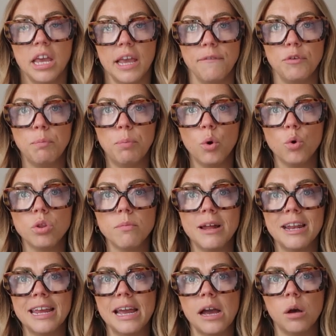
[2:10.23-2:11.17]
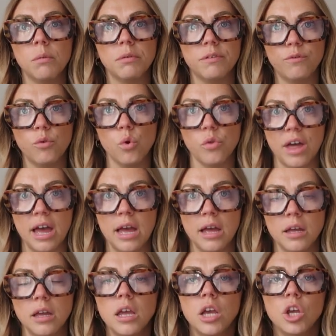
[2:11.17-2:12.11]
If you pull the money out before
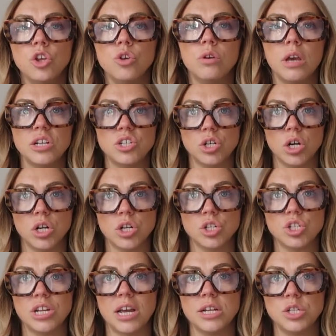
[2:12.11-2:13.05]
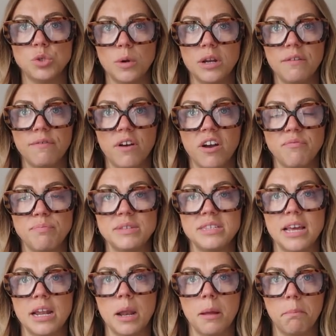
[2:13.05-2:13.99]
that, you get charged a
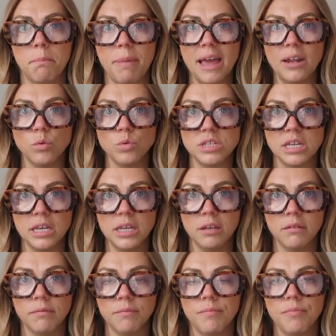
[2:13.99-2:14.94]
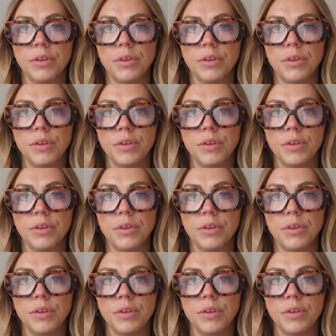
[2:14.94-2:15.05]
25% penalty,